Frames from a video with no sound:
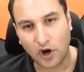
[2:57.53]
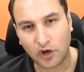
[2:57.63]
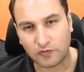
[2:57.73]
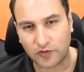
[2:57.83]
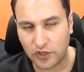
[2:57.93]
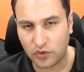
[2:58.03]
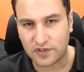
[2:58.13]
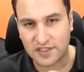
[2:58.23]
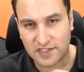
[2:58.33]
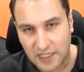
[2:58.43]
or were
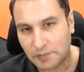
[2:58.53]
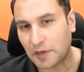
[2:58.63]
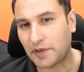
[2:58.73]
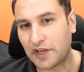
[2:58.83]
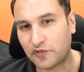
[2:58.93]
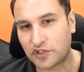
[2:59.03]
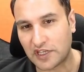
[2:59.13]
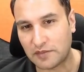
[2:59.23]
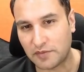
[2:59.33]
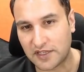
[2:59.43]
you still preparing for
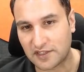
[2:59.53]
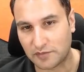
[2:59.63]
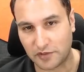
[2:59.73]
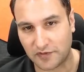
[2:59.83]
JEE Mains in